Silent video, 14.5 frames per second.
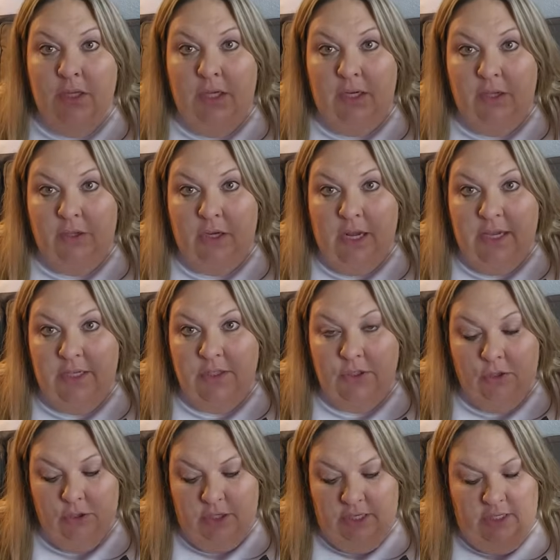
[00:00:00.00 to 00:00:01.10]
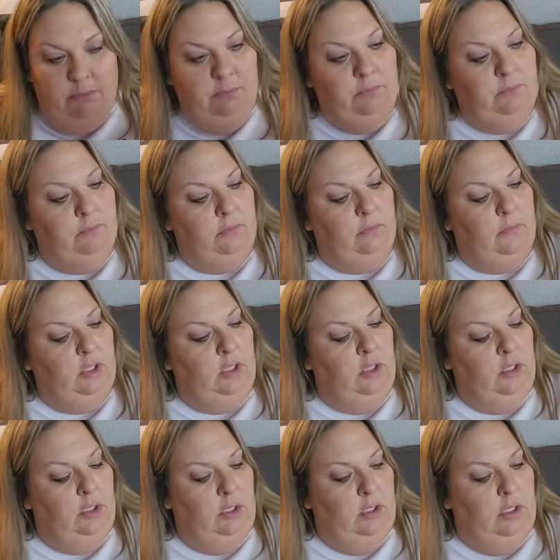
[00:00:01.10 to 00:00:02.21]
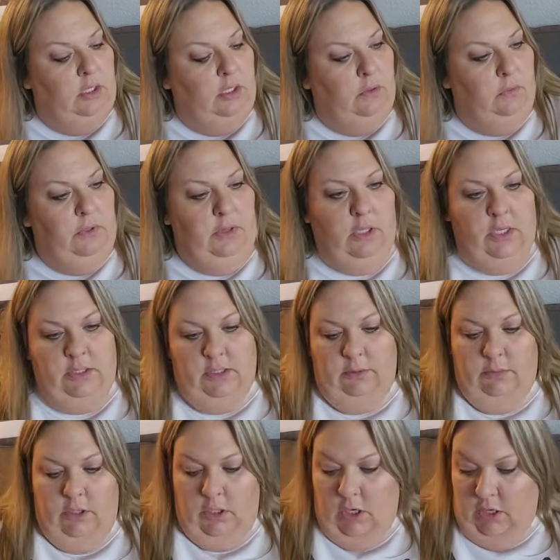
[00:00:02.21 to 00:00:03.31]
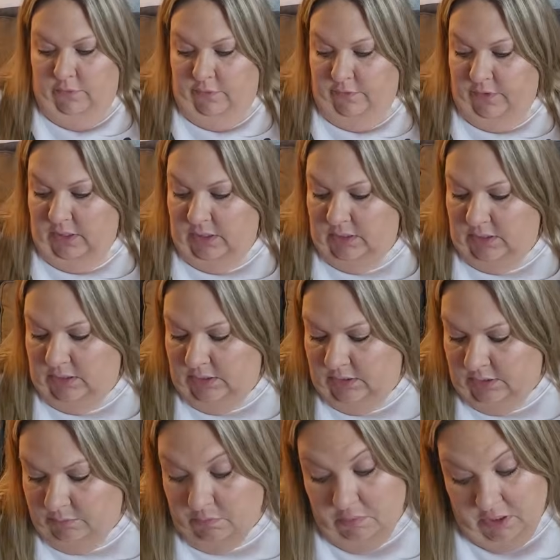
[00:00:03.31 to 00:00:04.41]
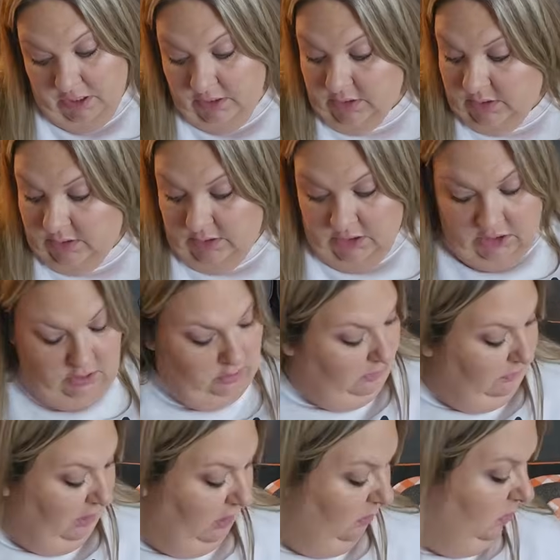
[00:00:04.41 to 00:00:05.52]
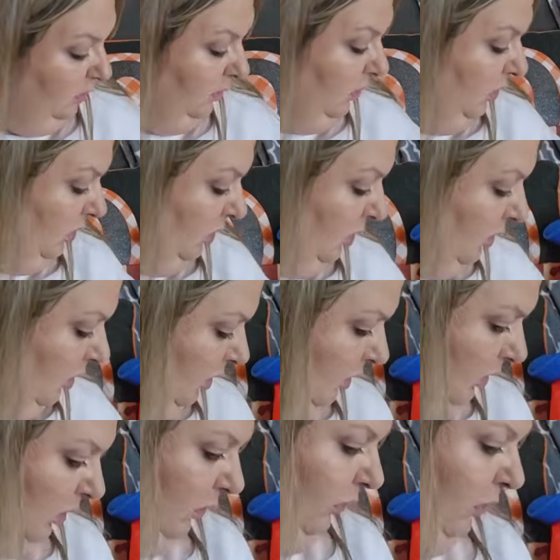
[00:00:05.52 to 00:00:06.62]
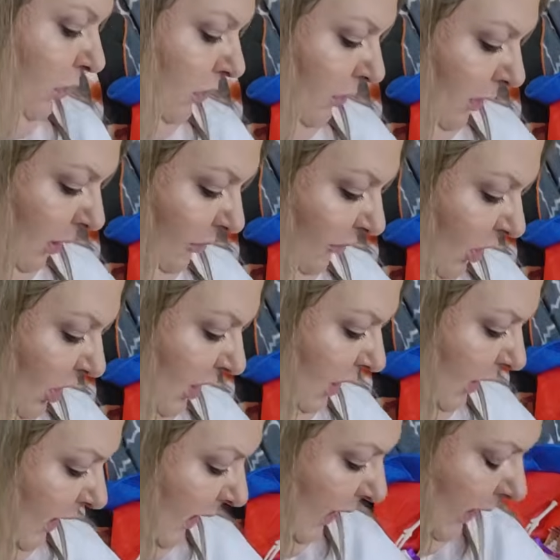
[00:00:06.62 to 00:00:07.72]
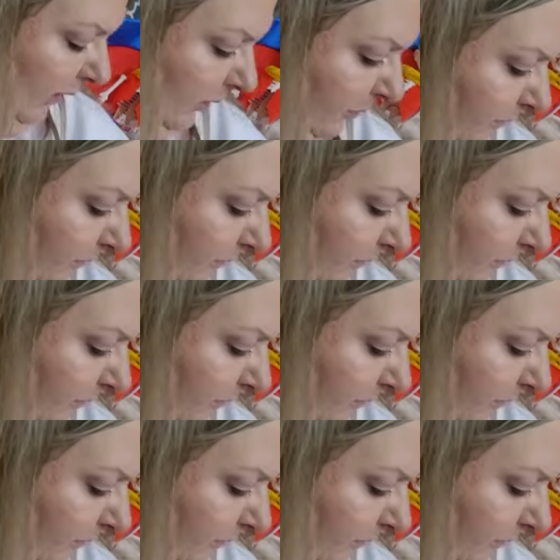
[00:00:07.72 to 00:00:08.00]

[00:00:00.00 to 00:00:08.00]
Another ice cream. We lost a bug off of it. But still, I mean, I'm very glad.